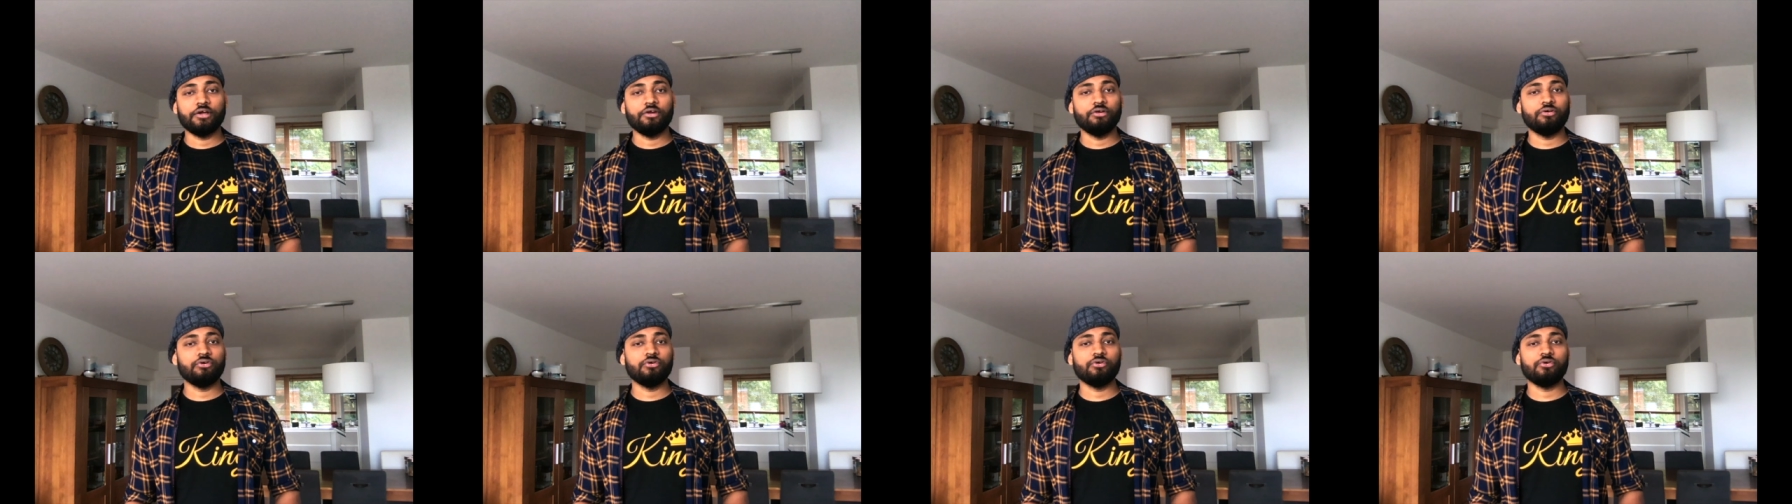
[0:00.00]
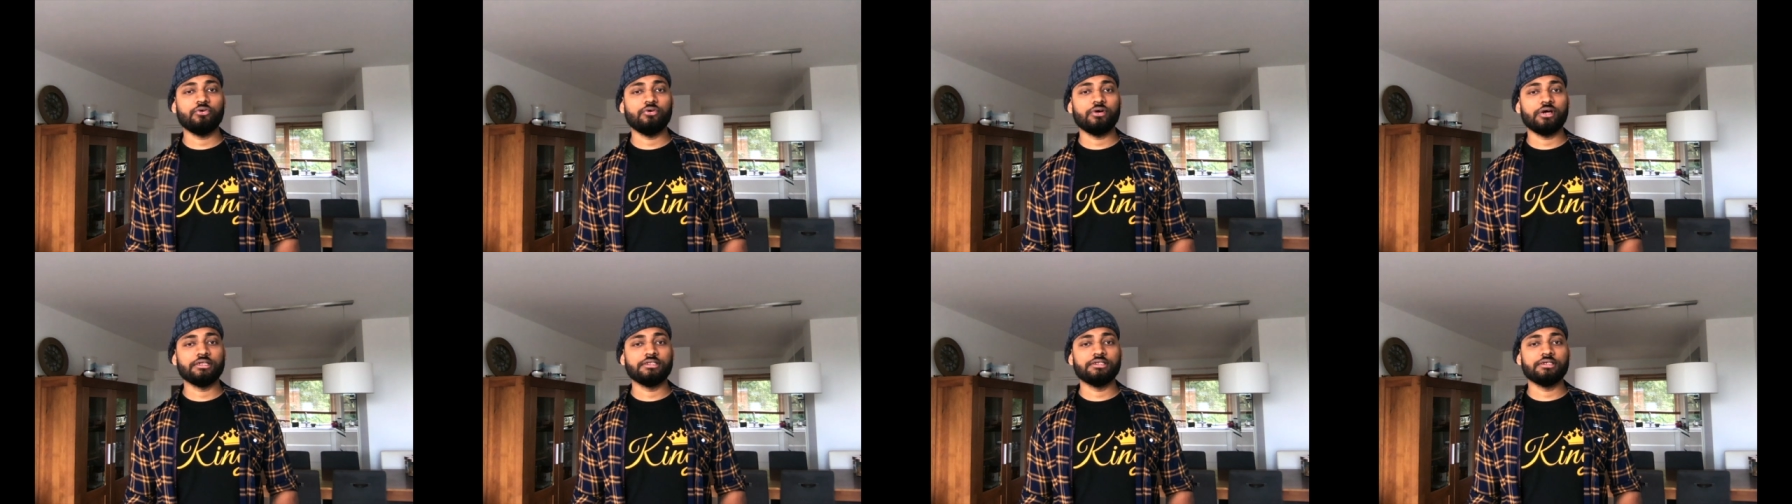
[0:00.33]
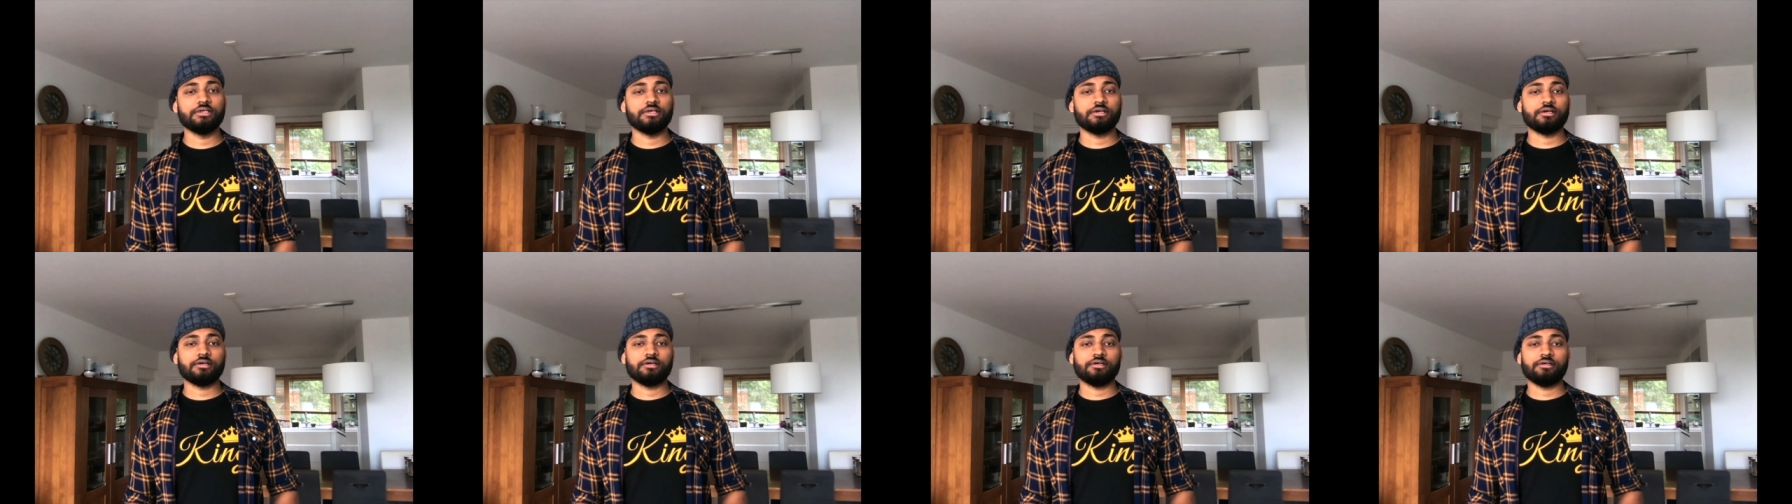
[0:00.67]
No
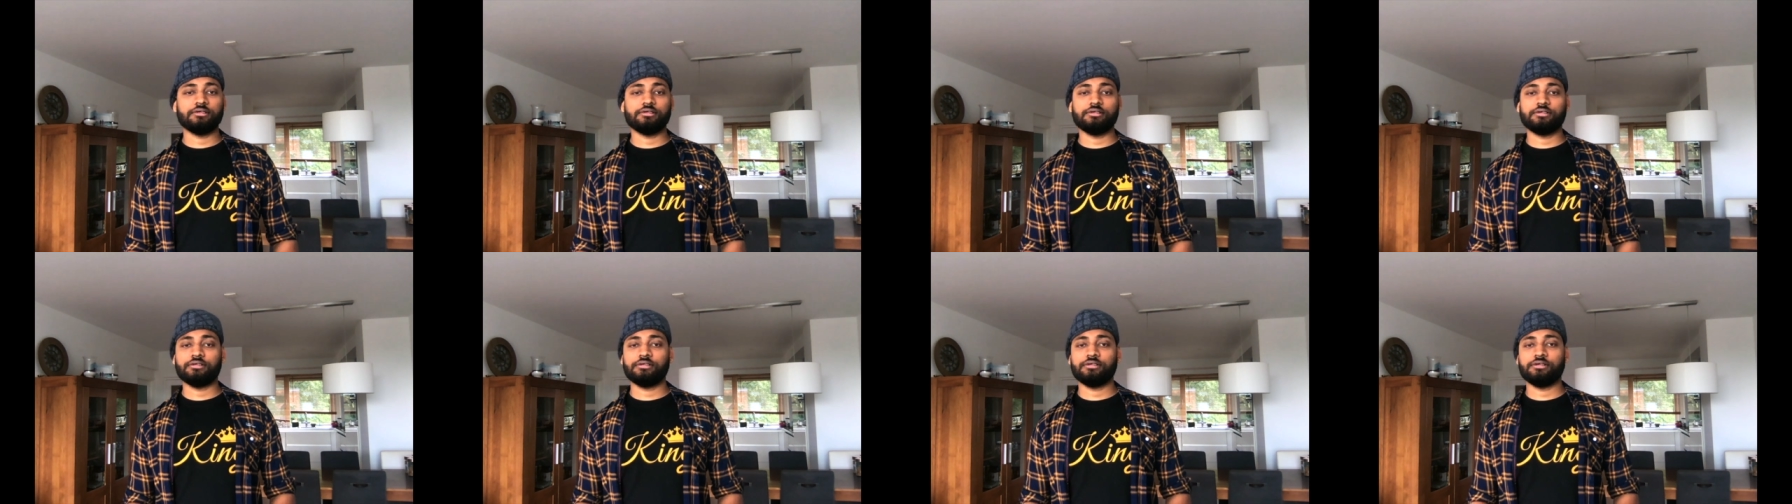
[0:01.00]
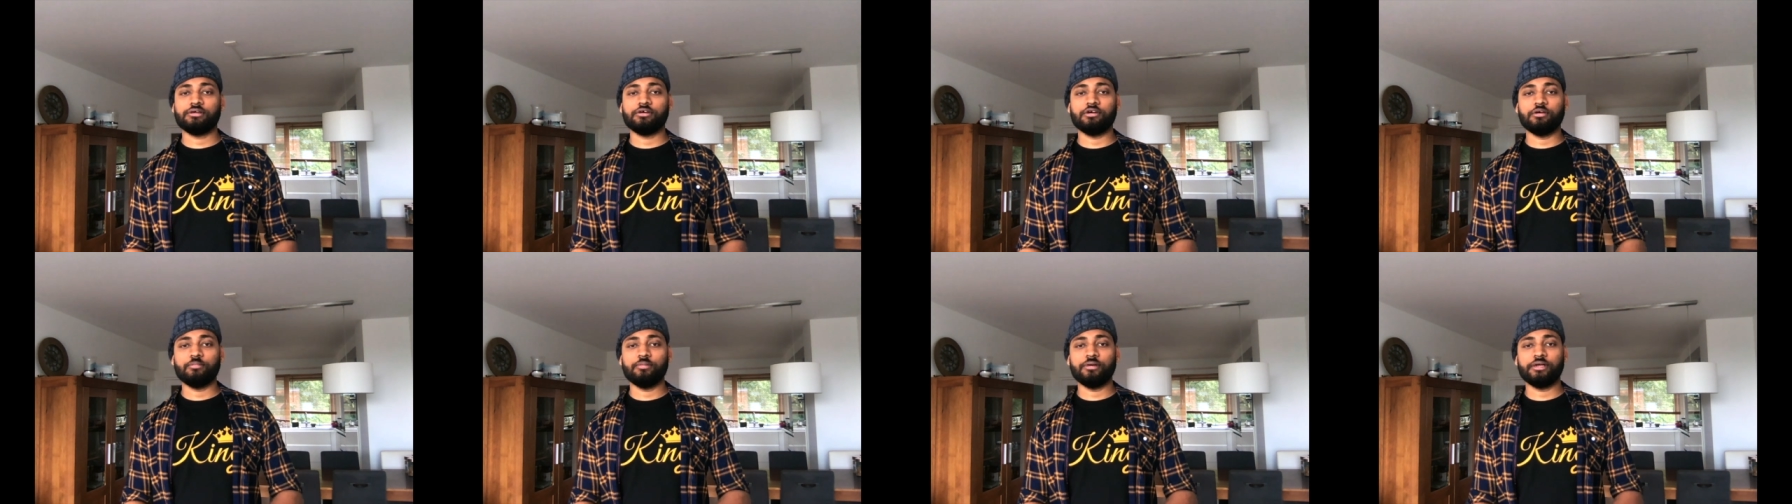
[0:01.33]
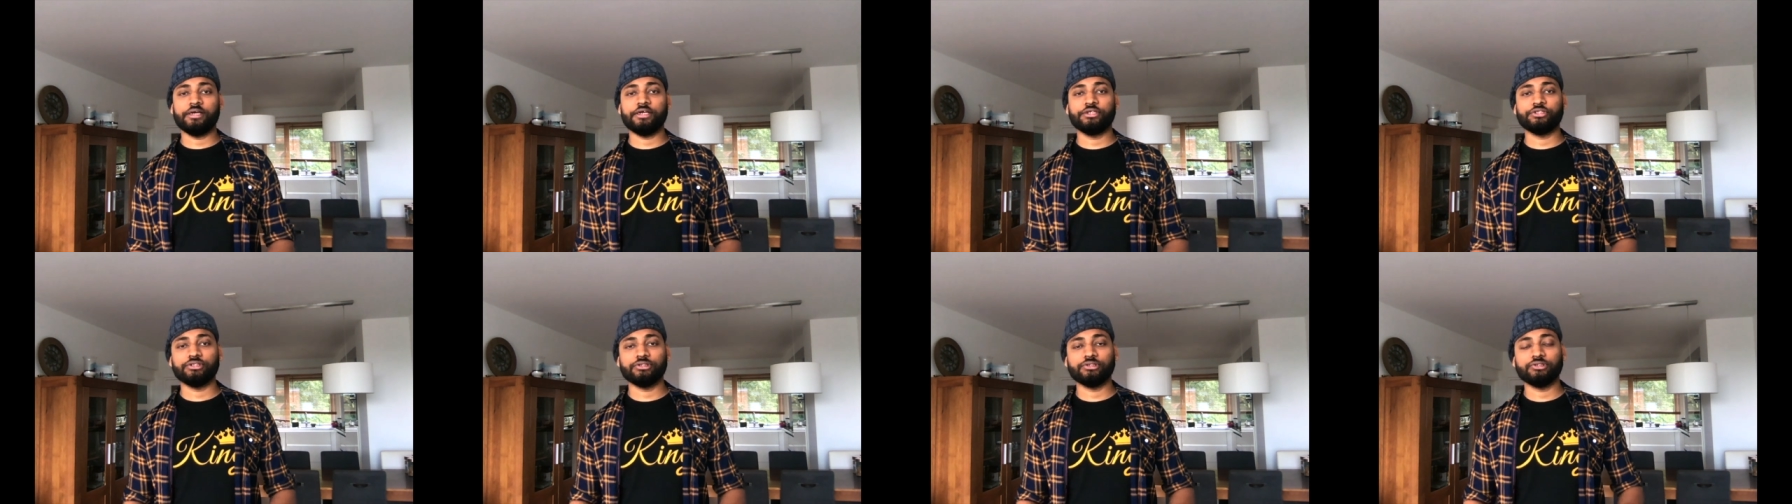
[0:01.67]
other
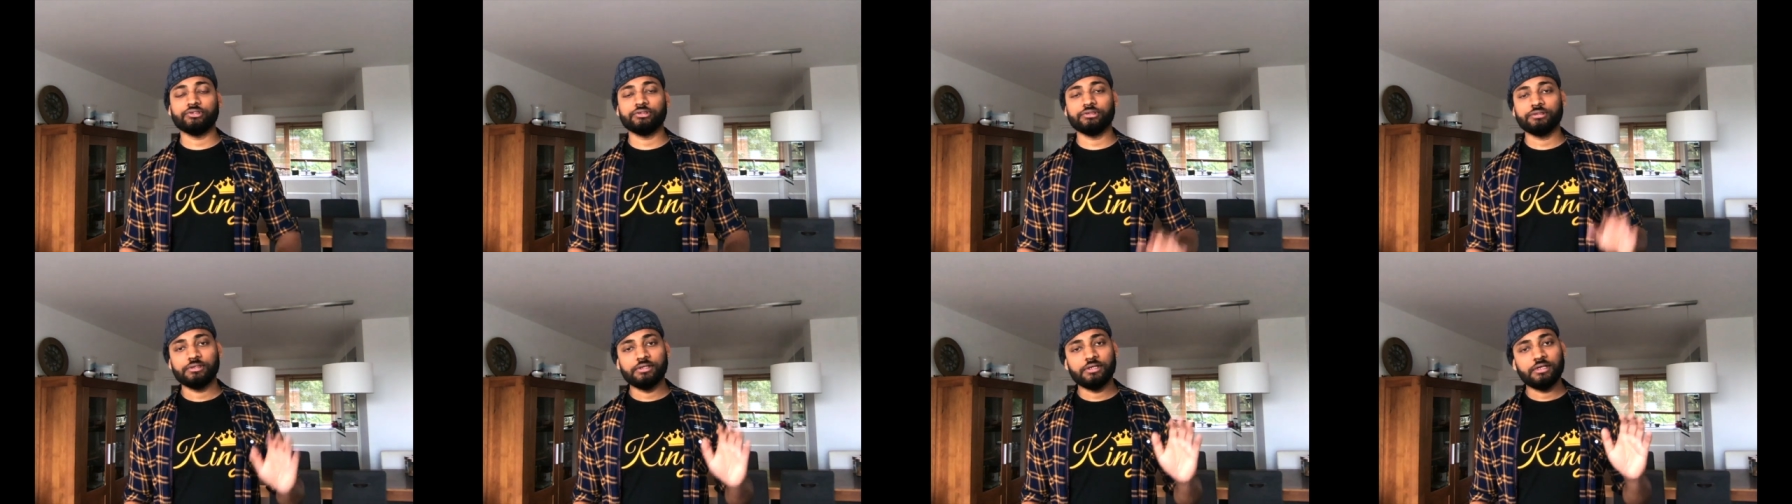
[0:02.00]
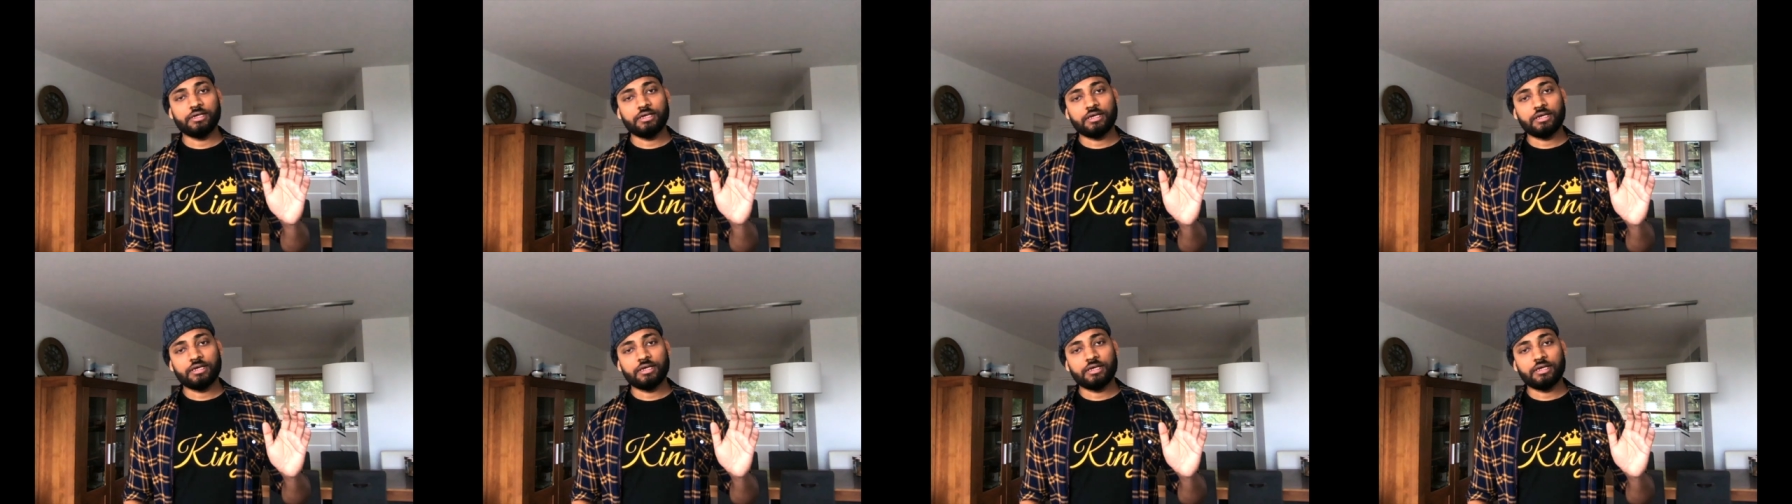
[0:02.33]
complications.